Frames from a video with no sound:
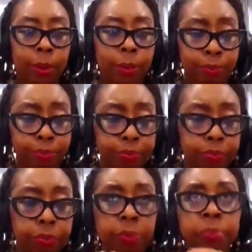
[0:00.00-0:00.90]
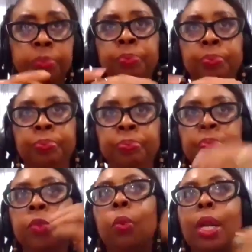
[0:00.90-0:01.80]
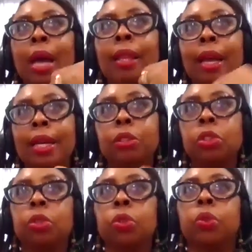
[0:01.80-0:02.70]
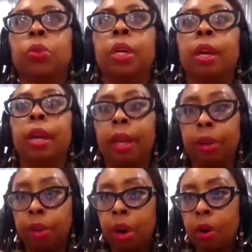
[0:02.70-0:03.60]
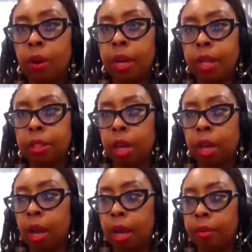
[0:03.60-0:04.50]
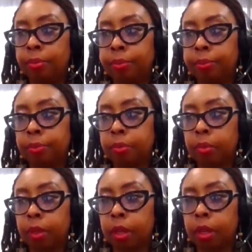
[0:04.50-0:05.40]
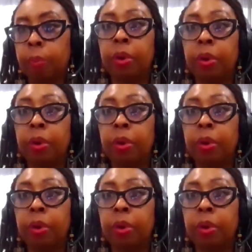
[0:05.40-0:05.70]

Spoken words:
so what I like to encourage a